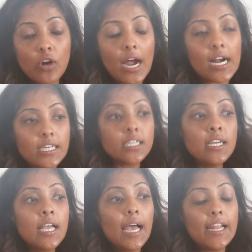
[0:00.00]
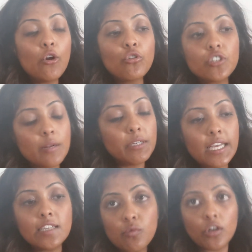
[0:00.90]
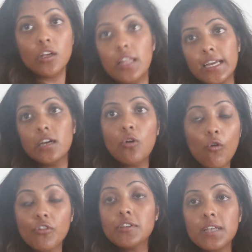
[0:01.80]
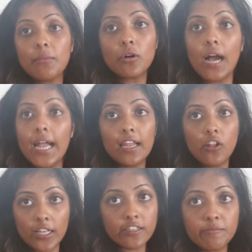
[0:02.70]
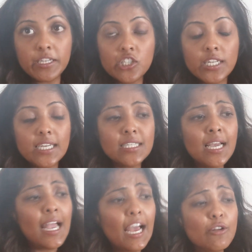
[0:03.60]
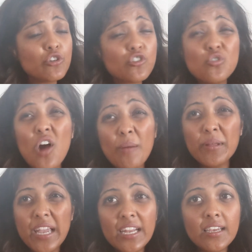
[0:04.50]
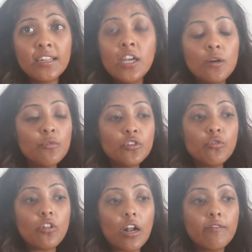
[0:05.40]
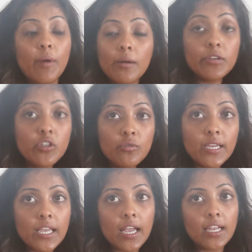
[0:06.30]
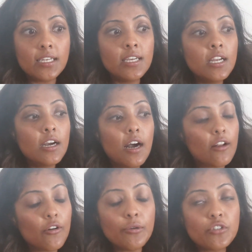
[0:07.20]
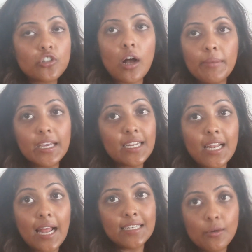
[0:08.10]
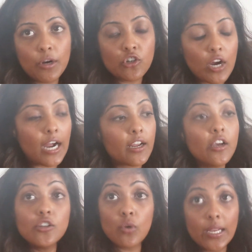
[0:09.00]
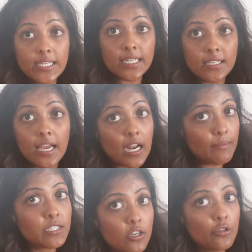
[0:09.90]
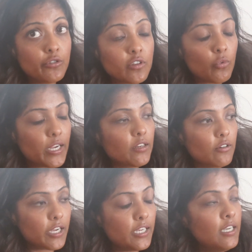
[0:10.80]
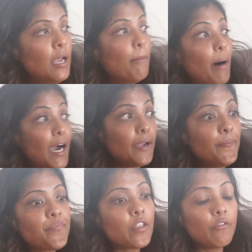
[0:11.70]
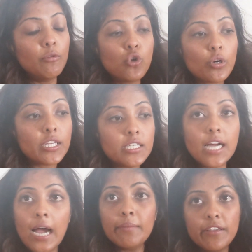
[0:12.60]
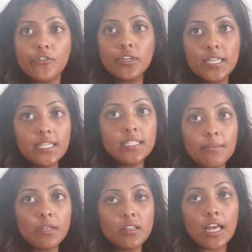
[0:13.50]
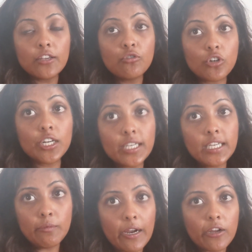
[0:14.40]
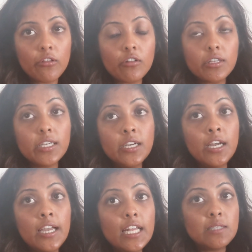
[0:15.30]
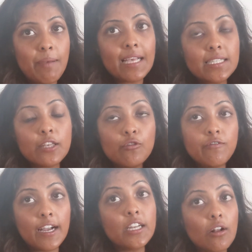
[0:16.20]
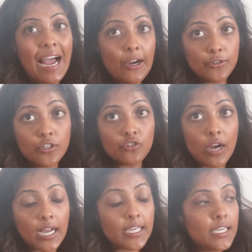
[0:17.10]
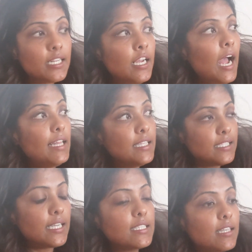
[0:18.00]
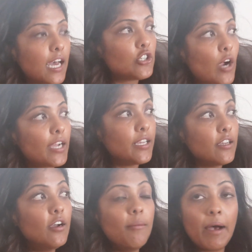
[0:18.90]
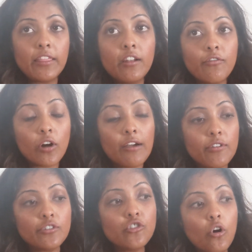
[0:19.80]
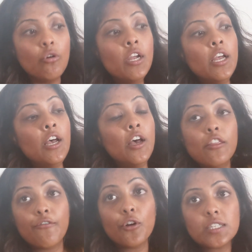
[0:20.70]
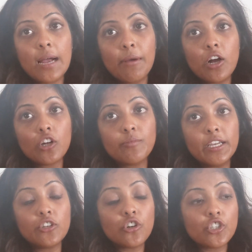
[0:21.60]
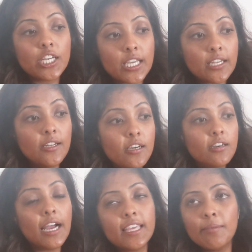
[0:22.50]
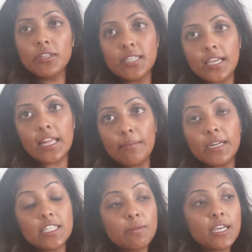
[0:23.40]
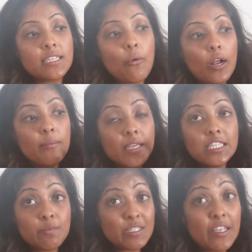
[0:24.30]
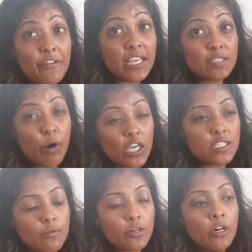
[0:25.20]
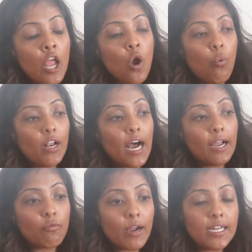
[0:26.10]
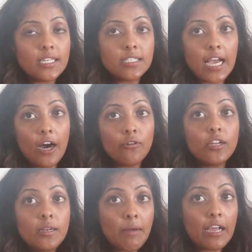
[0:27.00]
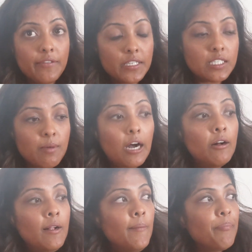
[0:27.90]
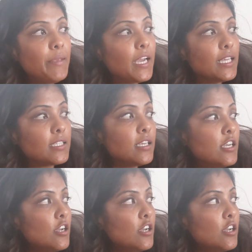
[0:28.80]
to track. And I know there's going to be days where, like, over the summer, I had lots of beach days and it was just too complicated. We do a lot of barbecuing and I don't know, it was just complicated. I didn't want to track, so I didn't. And I'm still losing weight, okay? But for the majority of the time, if you're eating something that you're going to eat regularly, it's best that you find out how you can track it and then stick to that tracking method forever. So the first time I got Jamaican jerk chicken, I keep on saying that, but it's because I want to be as specific as possible when I write it down in MyFitnessPal, because